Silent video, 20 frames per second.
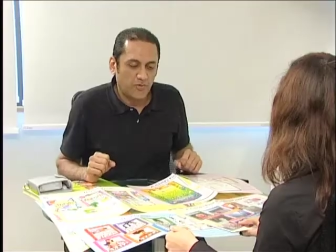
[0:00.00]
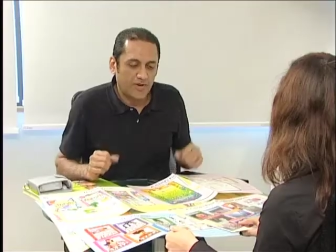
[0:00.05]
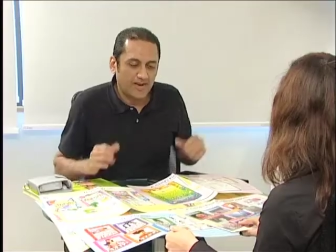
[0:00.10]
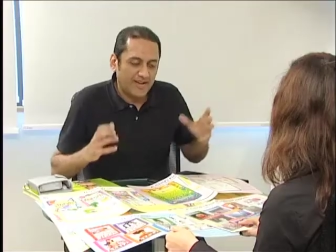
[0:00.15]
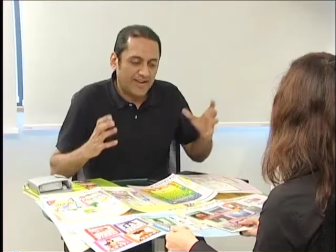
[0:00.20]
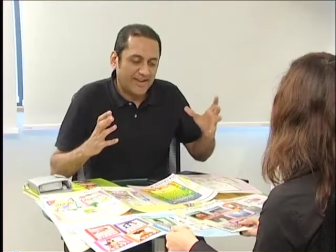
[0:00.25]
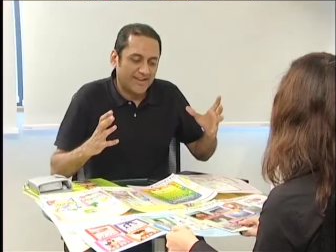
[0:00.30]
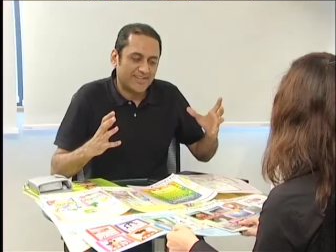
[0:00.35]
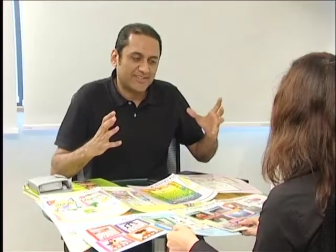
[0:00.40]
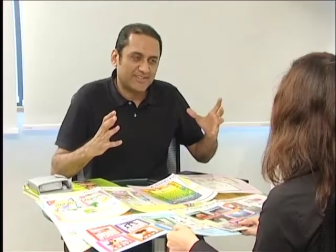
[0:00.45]
Well,
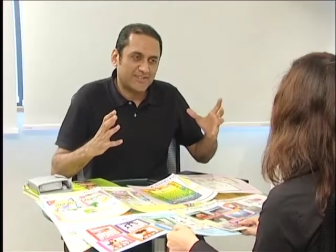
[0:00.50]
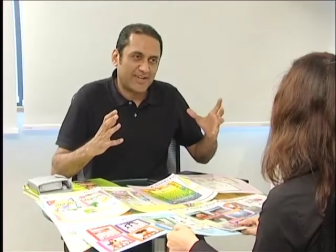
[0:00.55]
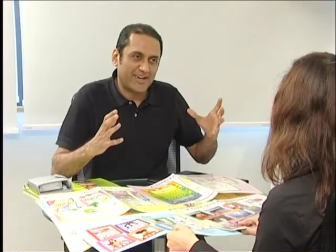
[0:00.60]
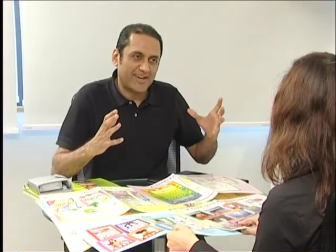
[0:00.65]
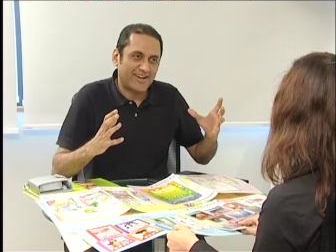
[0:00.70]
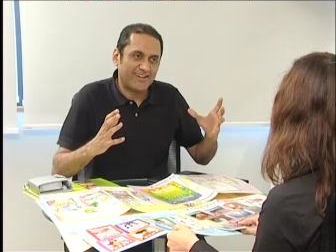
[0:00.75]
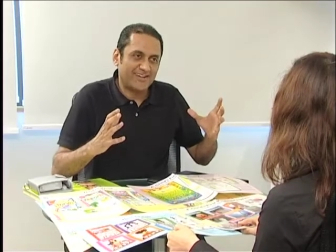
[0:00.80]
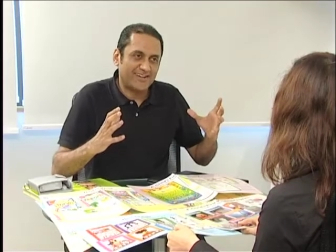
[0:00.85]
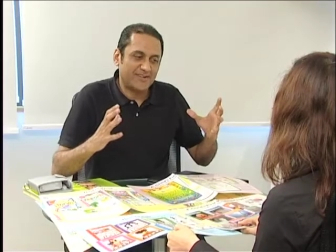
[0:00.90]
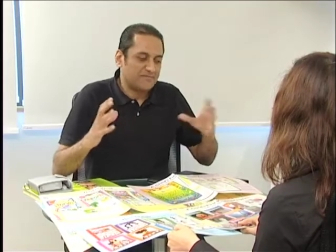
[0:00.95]
like I
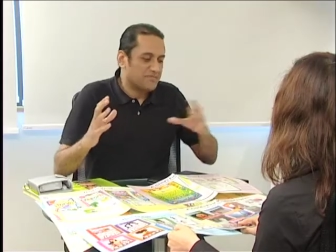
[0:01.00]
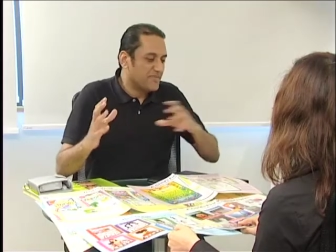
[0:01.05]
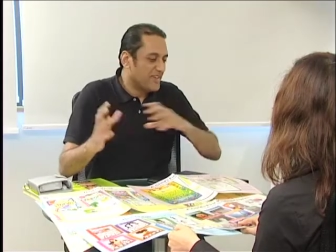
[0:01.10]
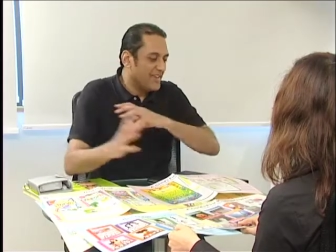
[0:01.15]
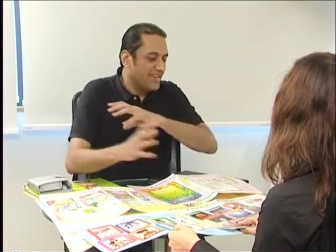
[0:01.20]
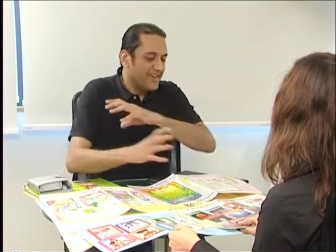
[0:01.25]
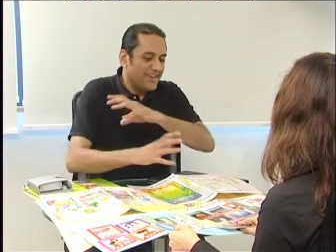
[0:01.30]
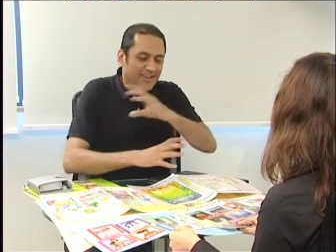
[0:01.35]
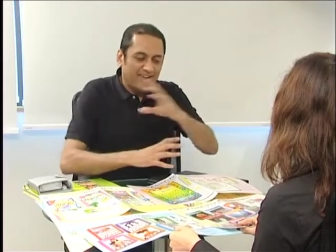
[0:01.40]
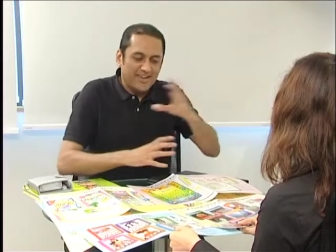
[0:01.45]
said,
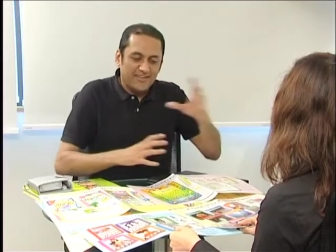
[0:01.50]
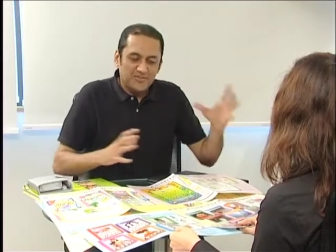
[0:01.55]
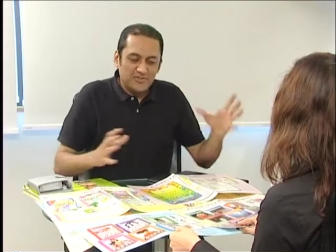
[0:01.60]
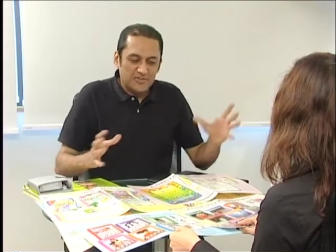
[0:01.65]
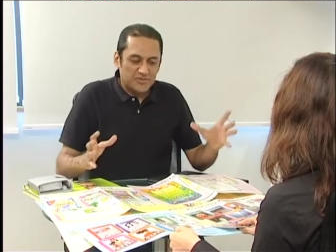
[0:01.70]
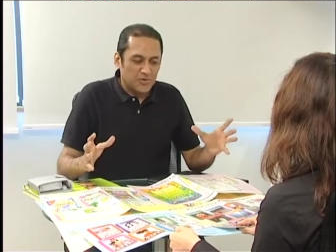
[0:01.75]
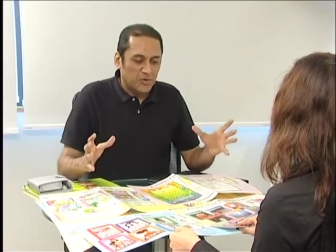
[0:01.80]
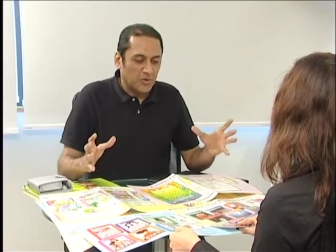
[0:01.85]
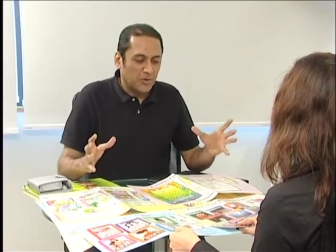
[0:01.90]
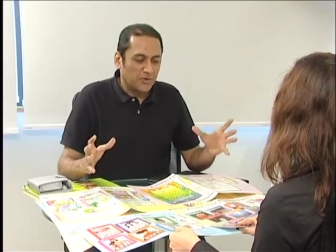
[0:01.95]

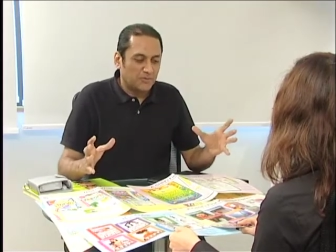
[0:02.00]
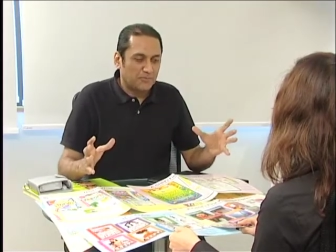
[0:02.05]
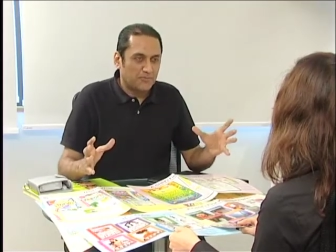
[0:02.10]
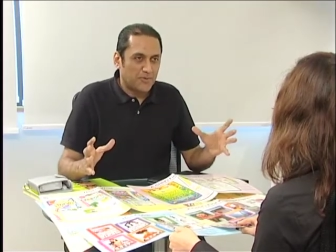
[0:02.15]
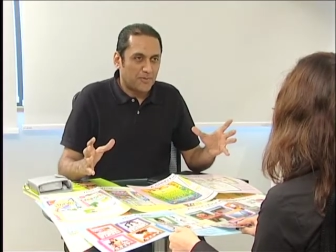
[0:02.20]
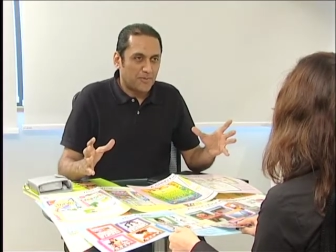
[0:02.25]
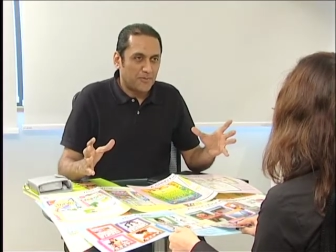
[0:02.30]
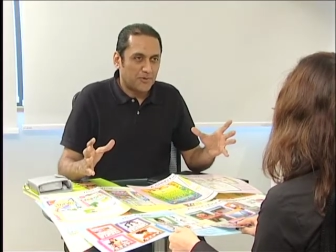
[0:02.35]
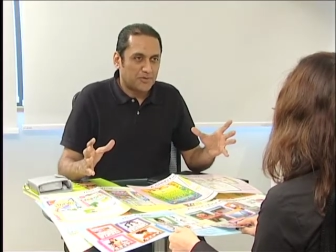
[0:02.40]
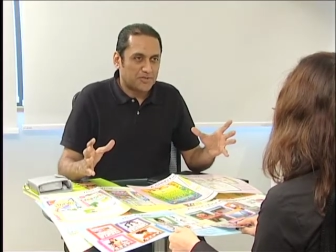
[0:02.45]
this whole
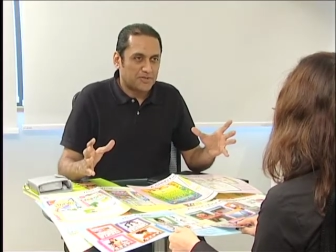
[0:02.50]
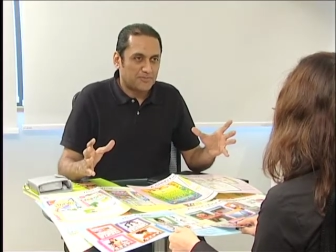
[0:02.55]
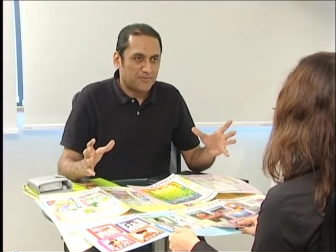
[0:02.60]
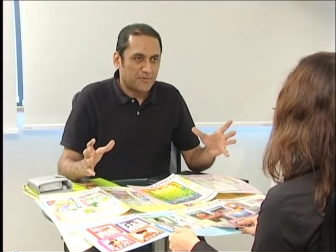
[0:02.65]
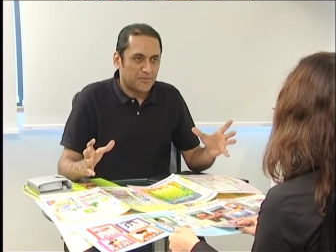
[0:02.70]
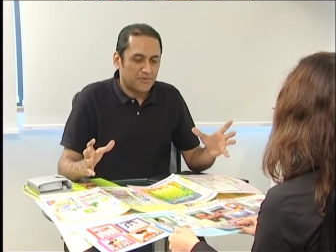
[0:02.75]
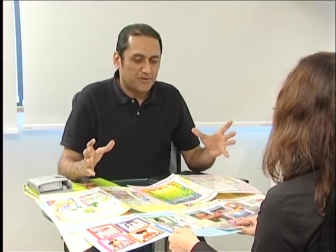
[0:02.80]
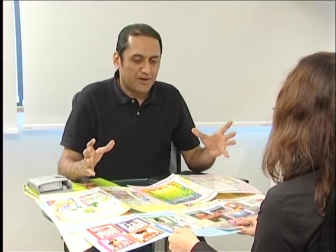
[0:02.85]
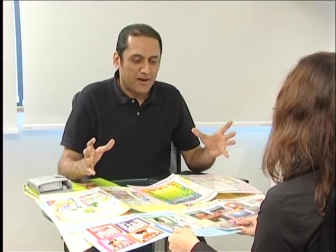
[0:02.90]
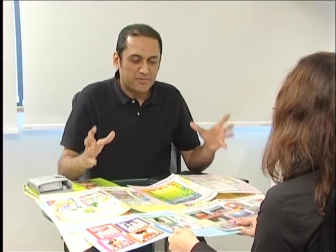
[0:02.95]
promotion
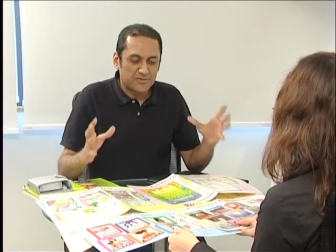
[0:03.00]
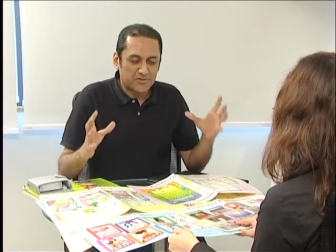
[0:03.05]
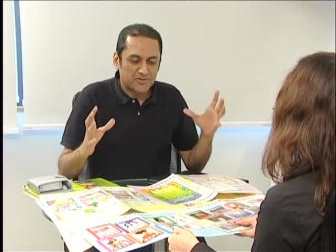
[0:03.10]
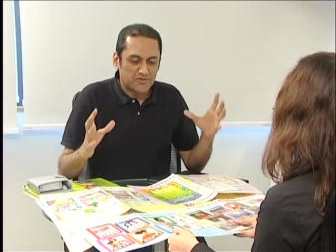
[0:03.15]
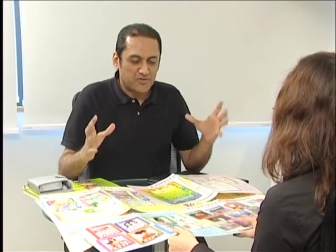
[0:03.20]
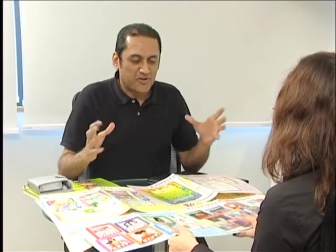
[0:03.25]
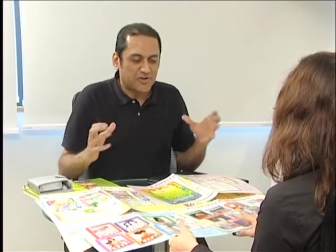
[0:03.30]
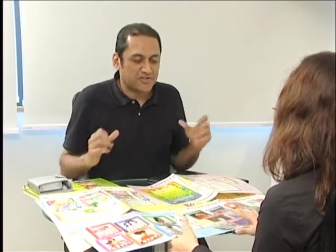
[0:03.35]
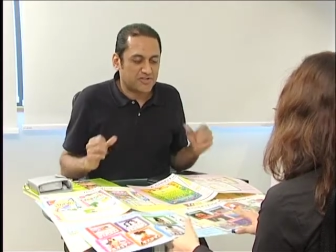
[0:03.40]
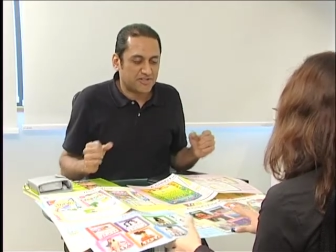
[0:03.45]
program is
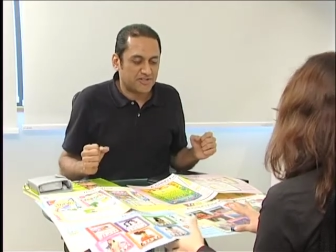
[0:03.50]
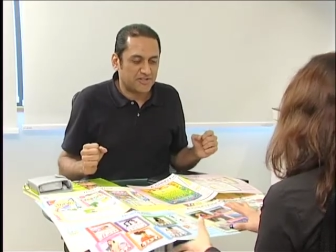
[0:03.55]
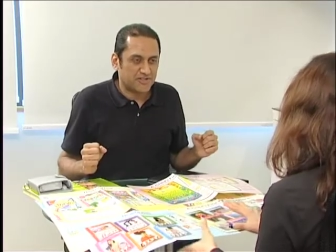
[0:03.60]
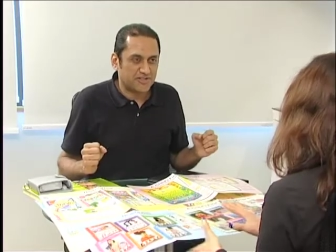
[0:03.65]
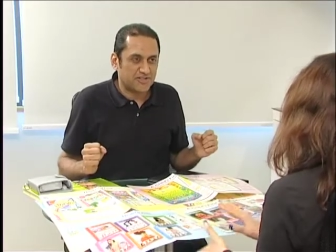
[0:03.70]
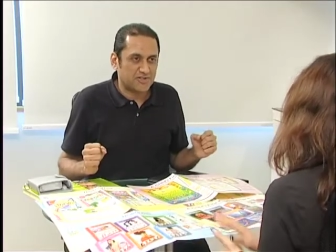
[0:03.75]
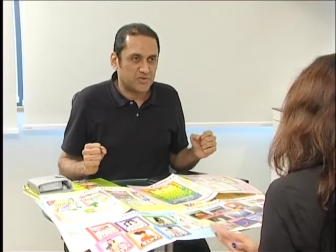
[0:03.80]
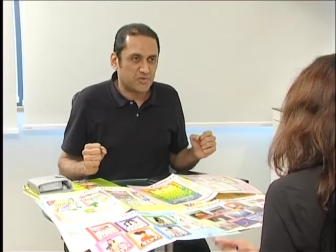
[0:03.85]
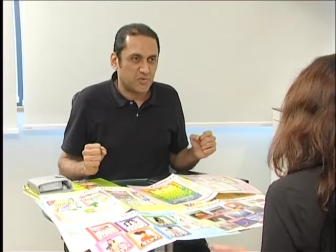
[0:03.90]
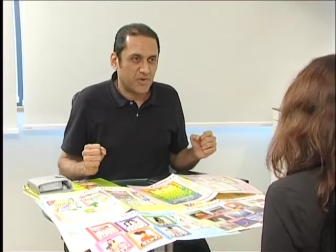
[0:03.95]
structured in
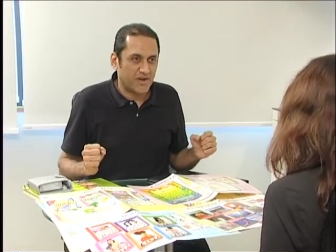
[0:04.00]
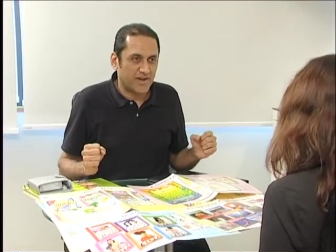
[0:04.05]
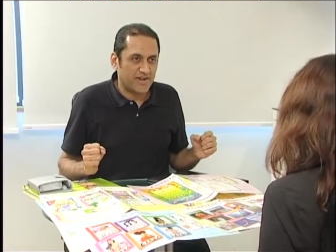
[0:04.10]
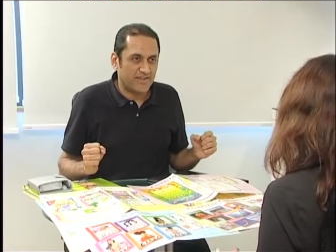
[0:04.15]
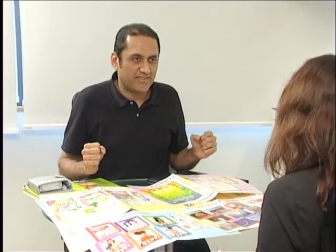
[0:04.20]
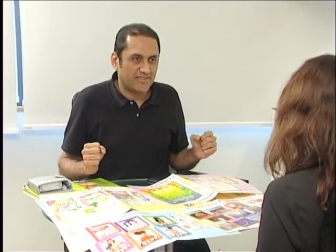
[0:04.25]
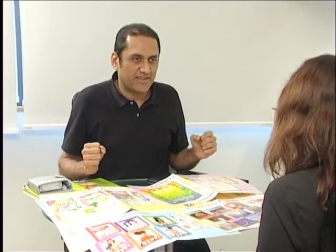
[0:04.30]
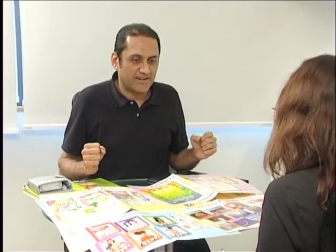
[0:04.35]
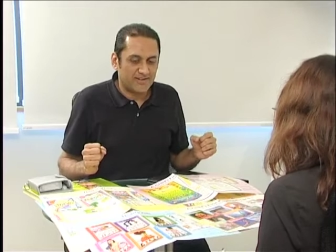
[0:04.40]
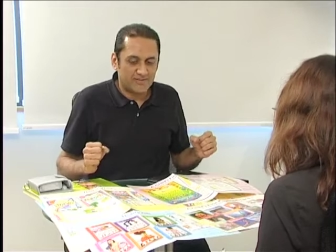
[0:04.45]
such a
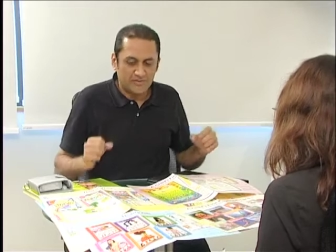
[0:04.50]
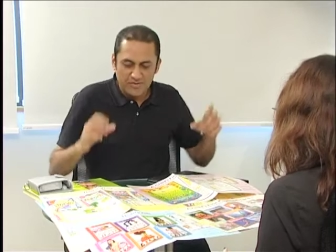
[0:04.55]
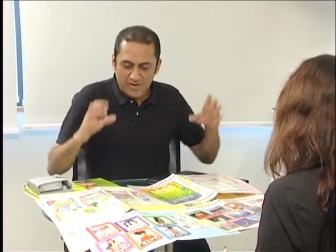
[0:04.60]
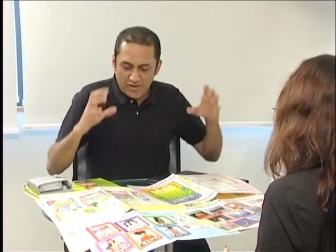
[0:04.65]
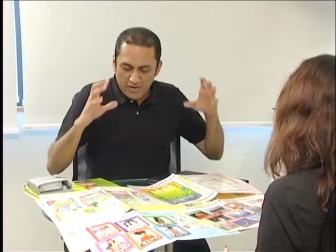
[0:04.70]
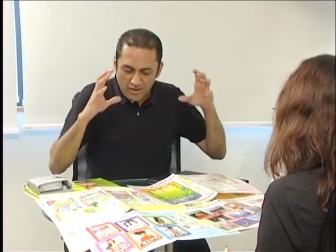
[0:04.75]
way that we